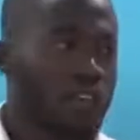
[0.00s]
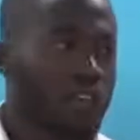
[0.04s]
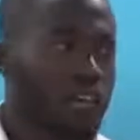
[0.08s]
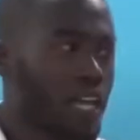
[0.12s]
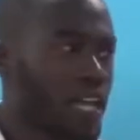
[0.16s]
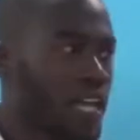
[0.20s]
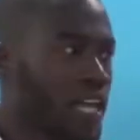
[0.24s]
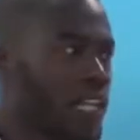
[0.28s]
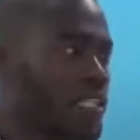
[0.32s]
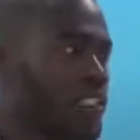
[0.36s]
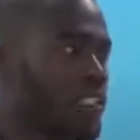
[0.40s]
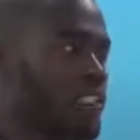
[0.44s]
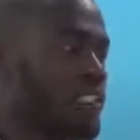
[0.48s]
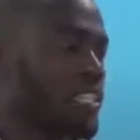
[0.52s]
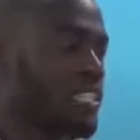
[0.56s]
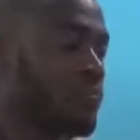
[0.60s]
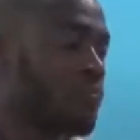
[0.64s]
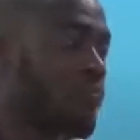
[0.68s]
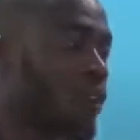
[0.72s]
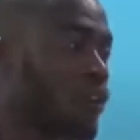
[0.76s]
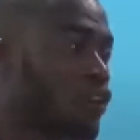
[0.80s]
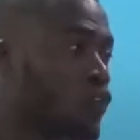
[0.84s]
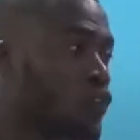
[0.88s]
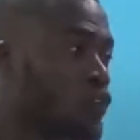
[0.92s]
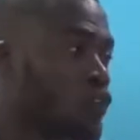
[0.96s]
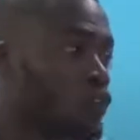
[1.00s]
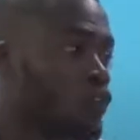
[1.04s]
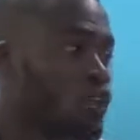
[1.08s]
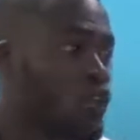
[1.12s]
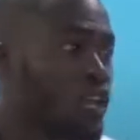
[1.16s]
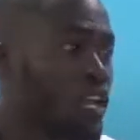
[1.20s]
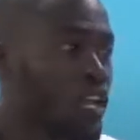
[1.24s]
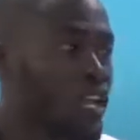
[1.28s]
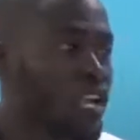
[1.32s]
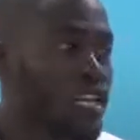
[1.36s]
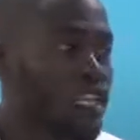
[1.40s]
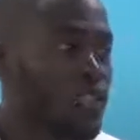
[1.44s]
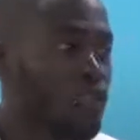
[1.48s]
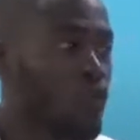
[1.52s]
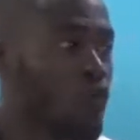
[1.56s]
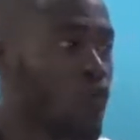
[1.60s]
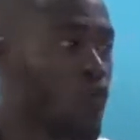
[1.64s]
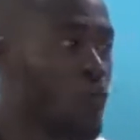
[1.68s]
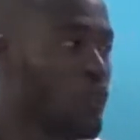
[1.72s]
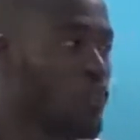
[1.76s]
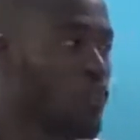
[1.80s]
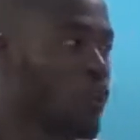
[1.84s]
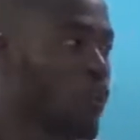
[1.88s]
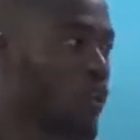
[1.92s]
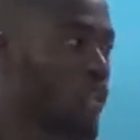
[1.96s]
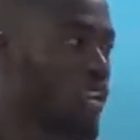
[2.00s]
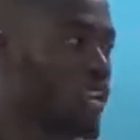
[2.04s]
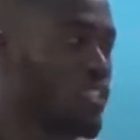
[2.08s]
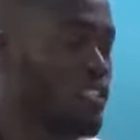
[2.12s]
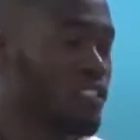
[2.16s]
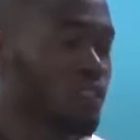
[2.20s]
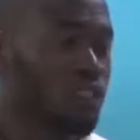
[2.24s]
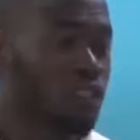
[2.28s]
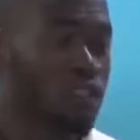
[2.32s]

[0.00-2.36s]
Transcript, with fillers: And in the span of two years, we hope to collect